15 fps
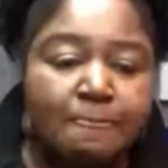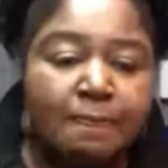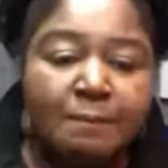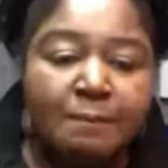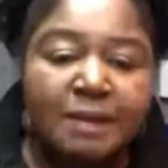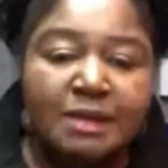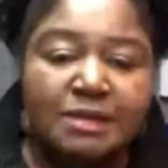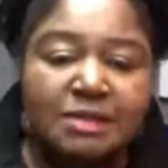
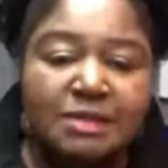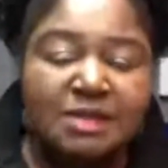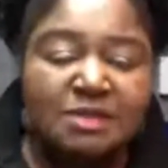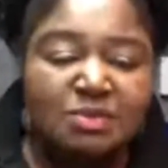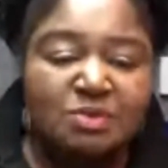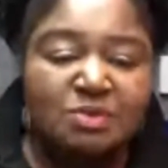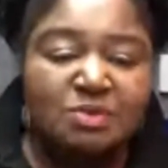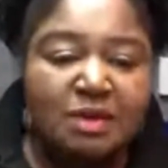because that's
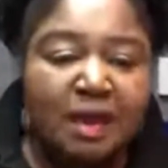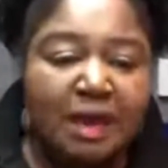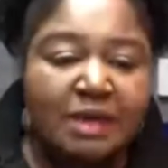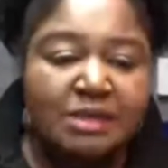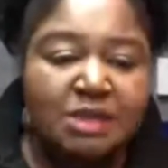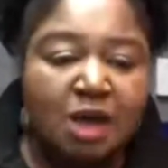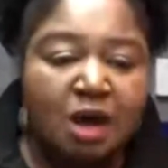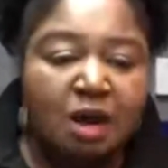where you
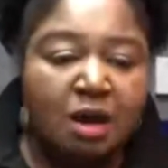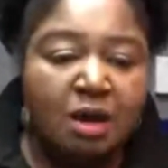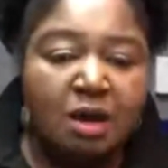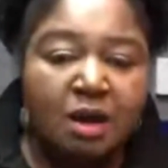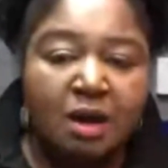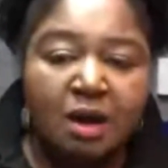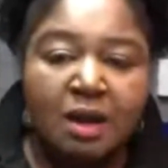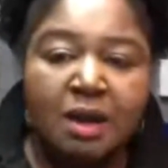guys
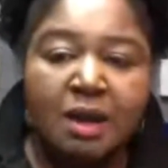are.